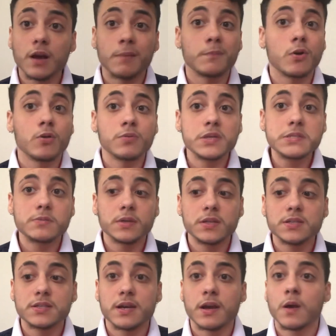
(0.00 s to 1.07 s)
I'm always
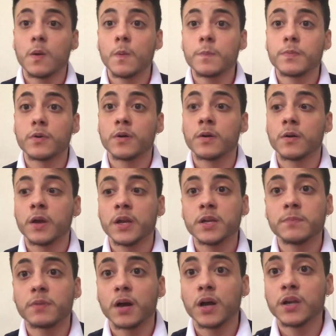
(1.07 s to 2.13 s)
willing to help
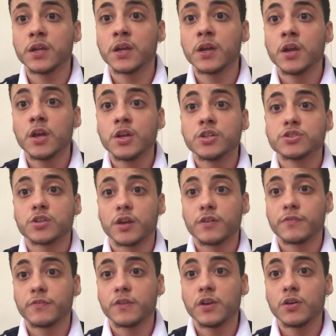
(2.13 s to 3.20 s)
anybody try
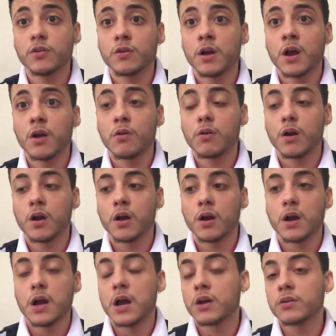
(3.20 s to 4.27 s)
to figure out
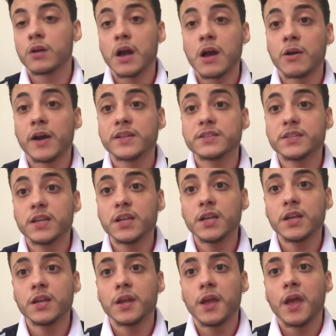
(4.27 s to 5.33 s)
how I did
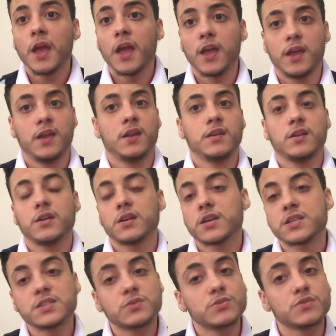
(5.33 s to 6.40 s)
it, and
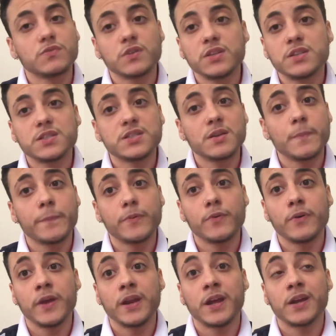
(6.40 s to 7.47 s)
because it was really
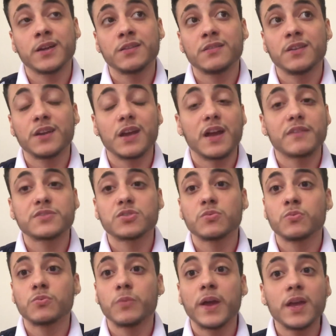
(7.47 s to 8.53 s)
simple and I didn't have to
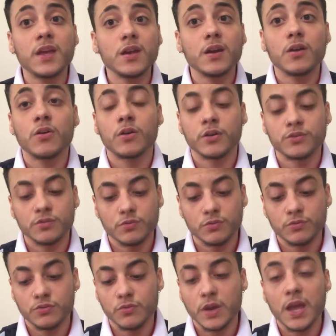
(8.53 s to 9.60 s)
wait or
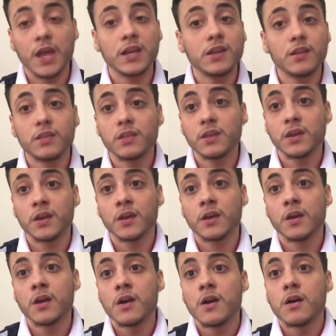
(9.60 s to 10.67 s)
do anything